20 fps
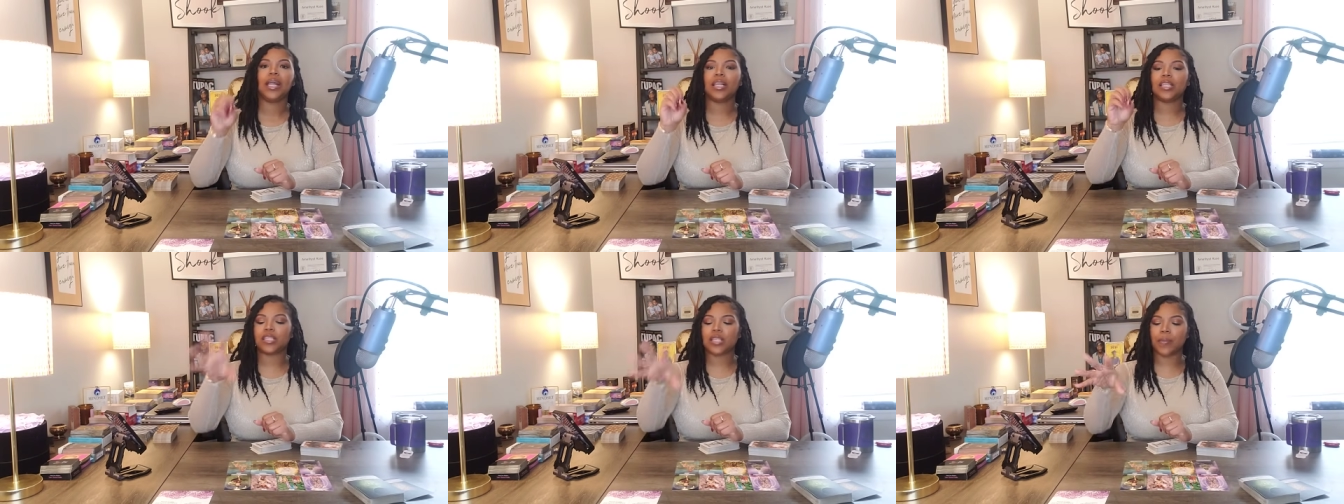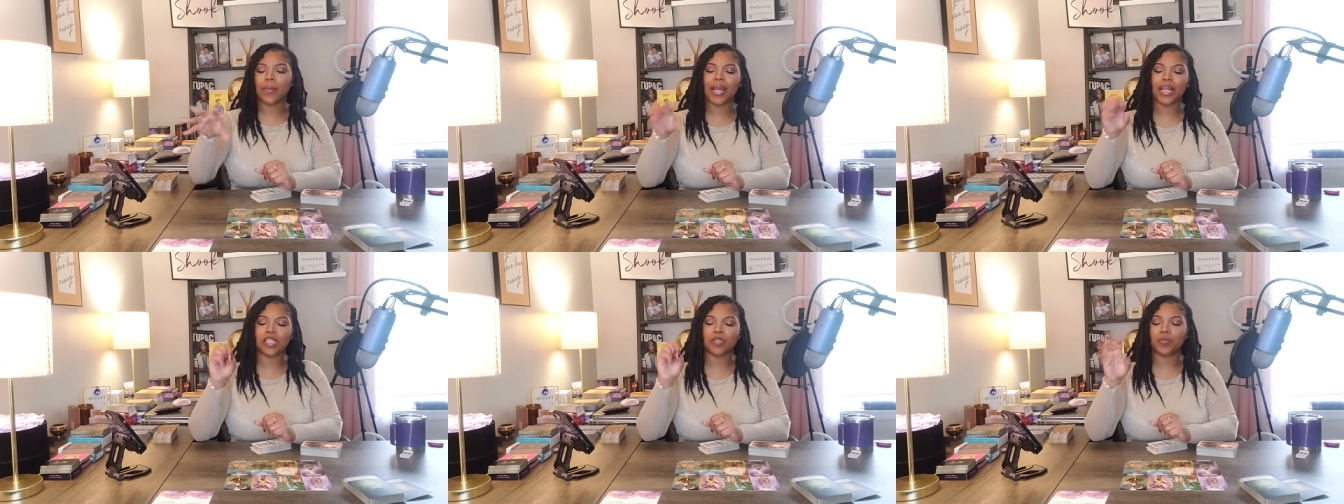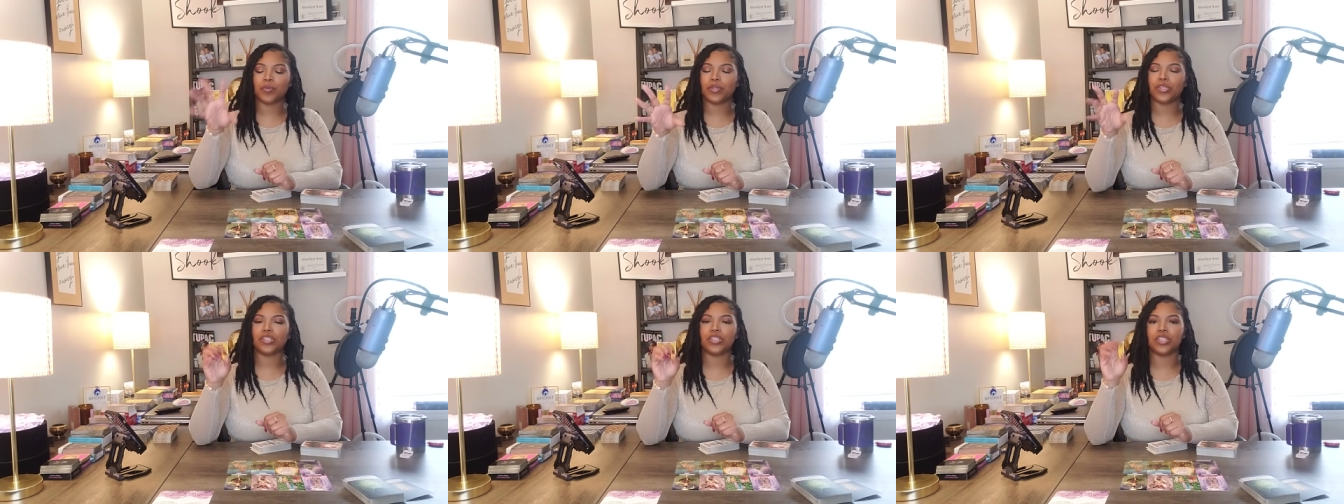
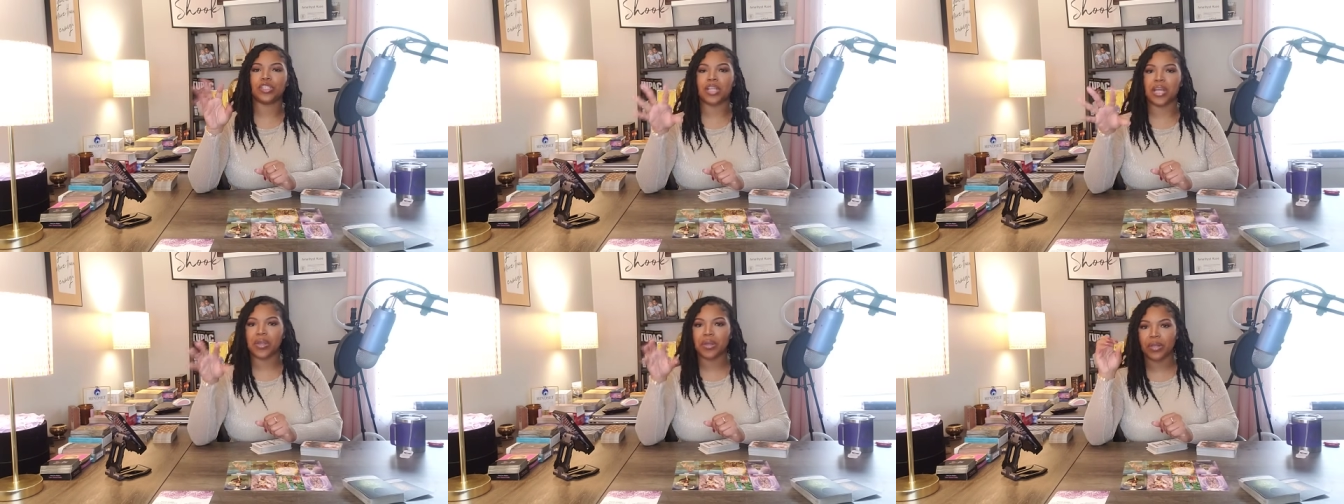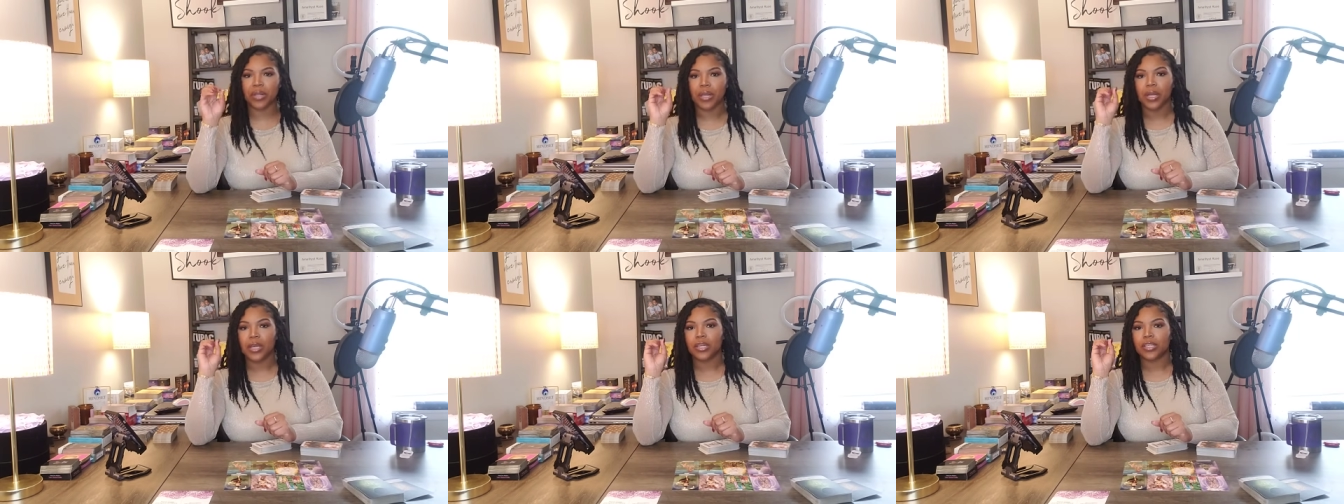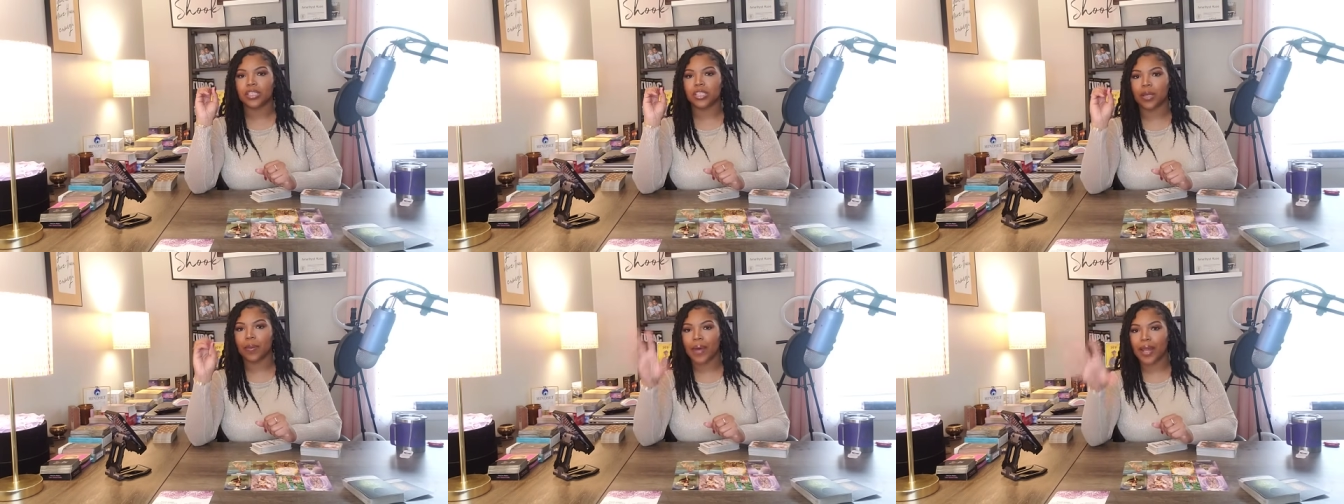somebody's they,
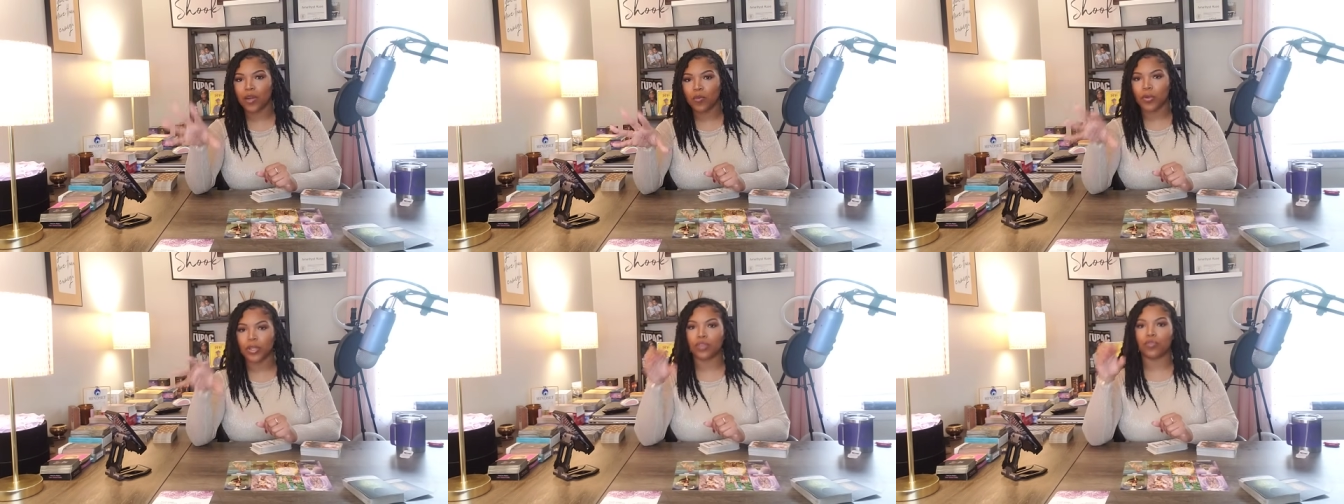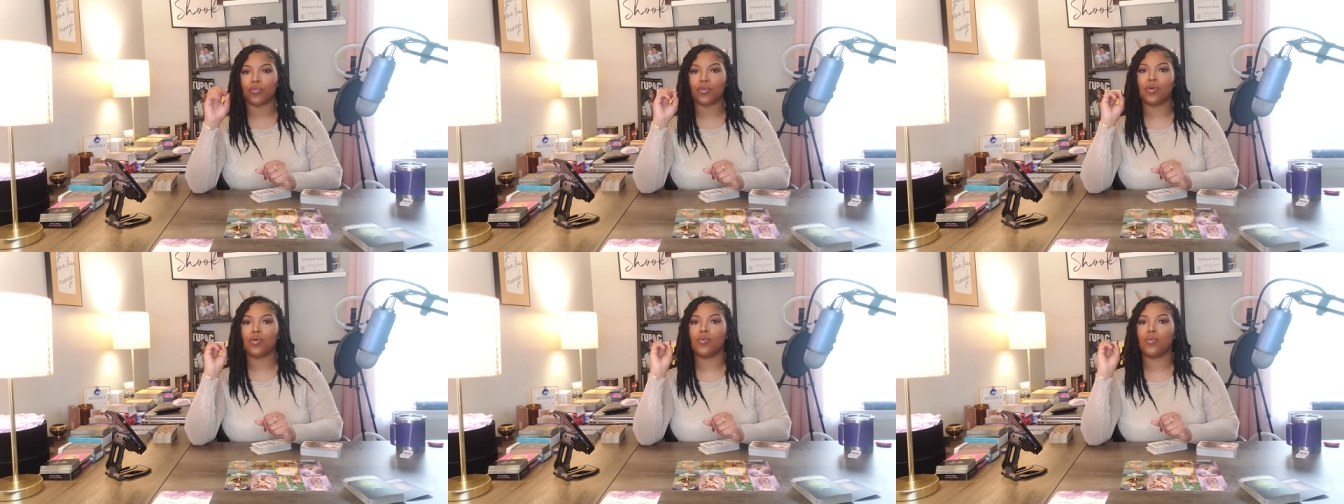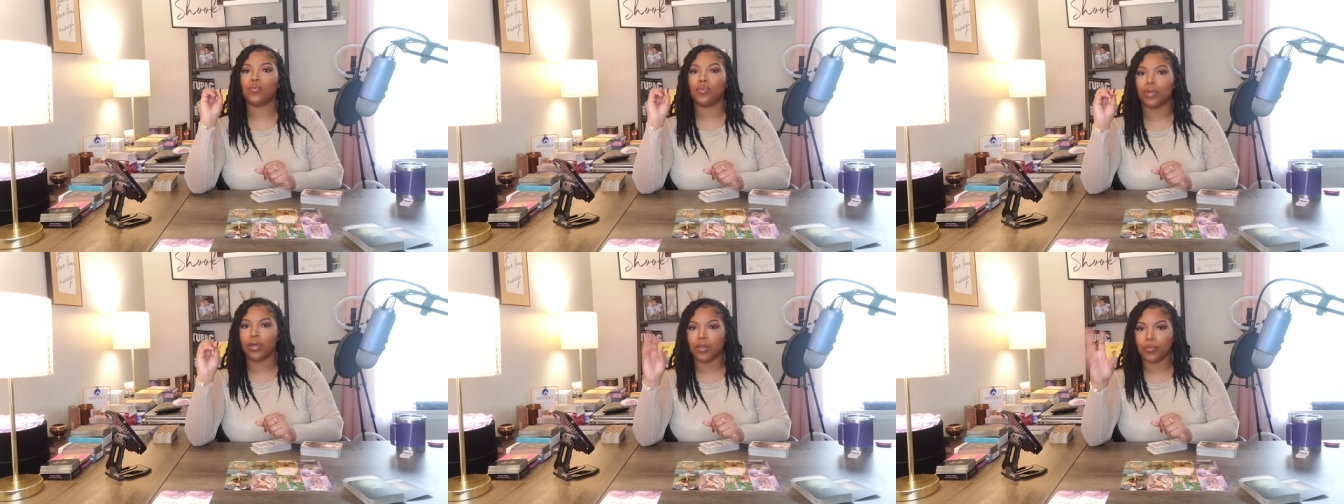somebody would
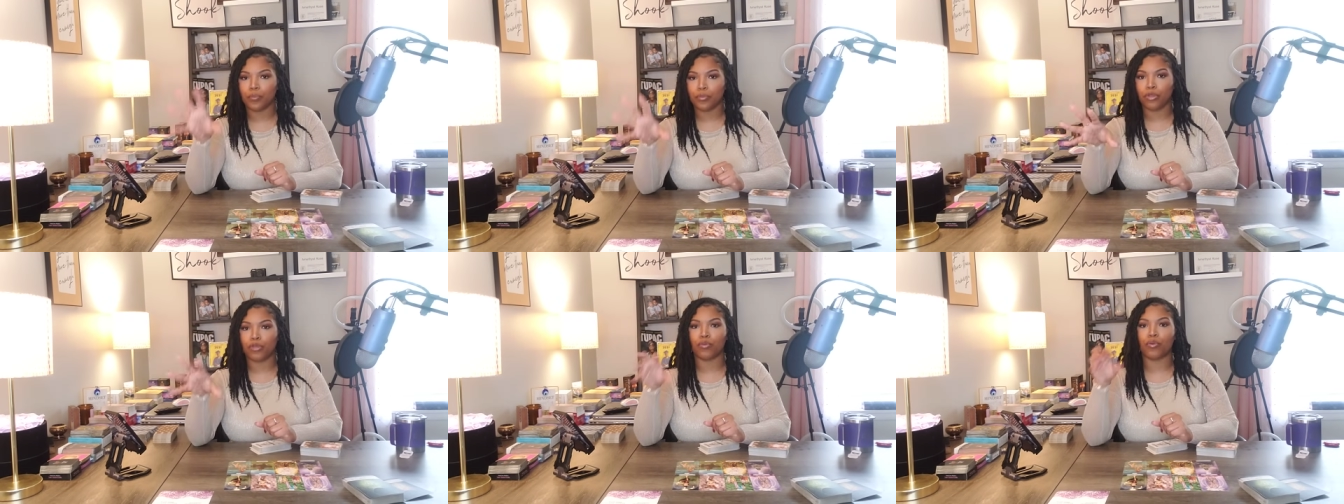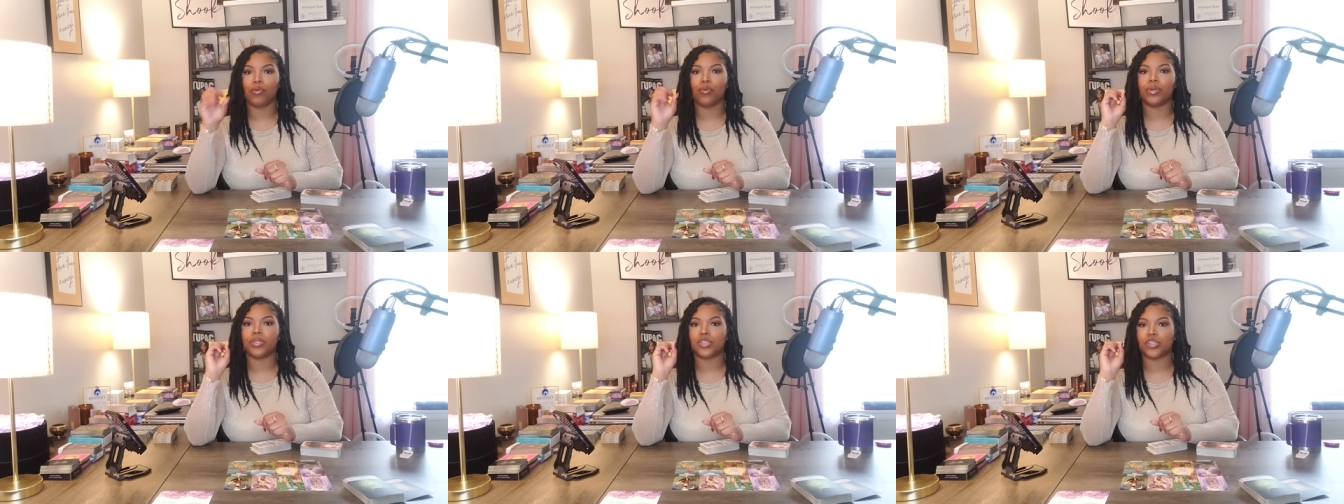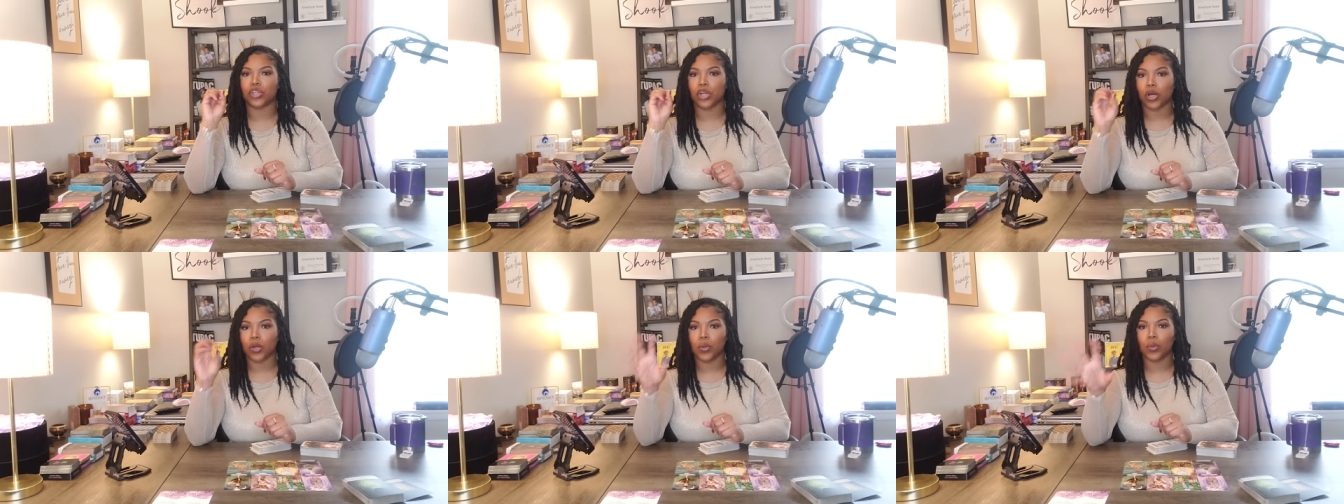throw throw a
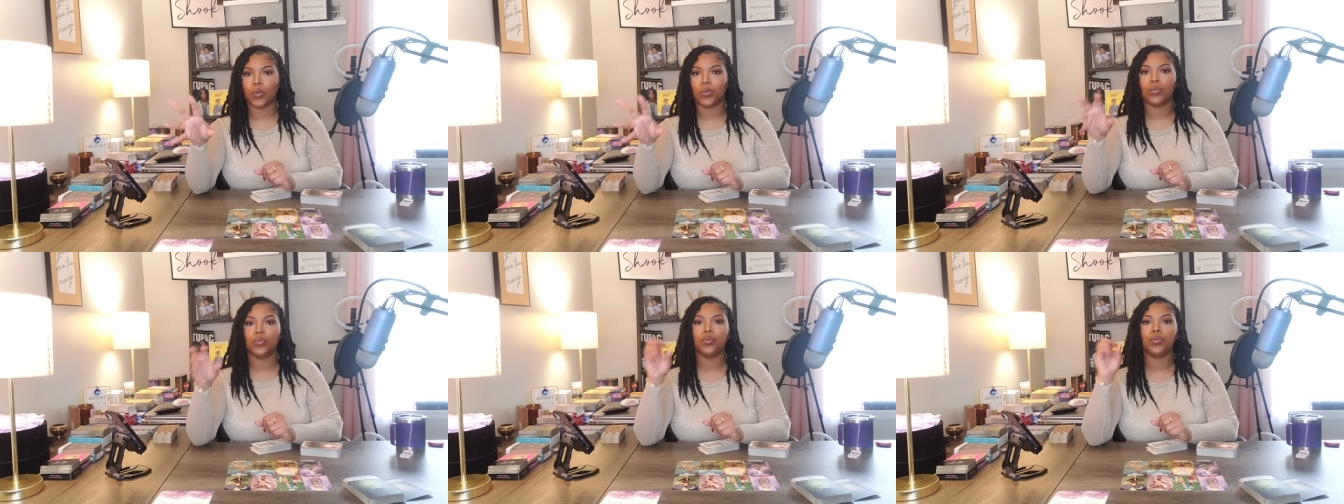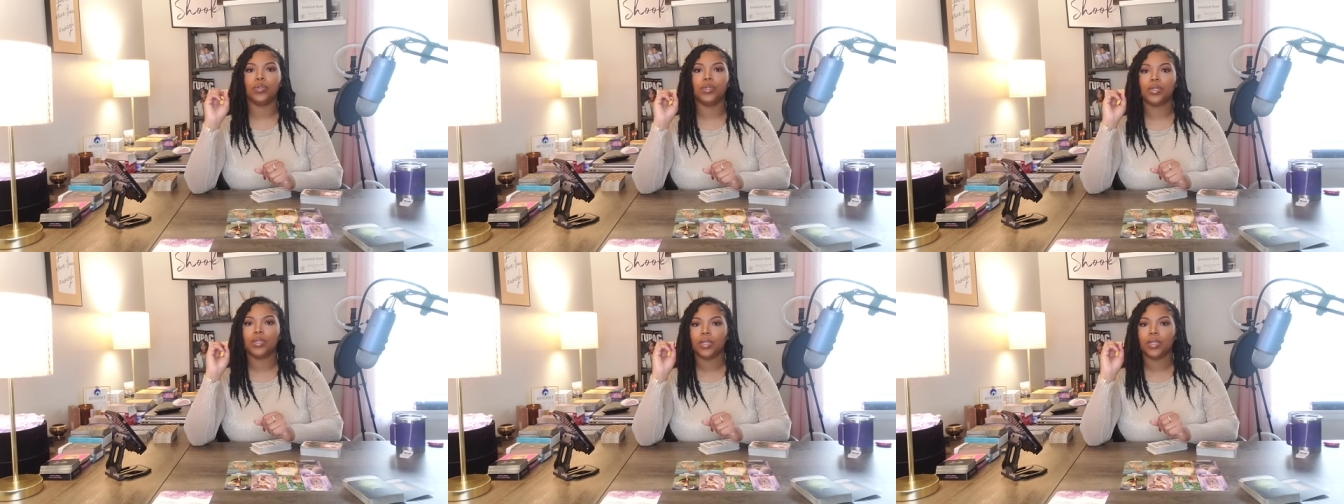stone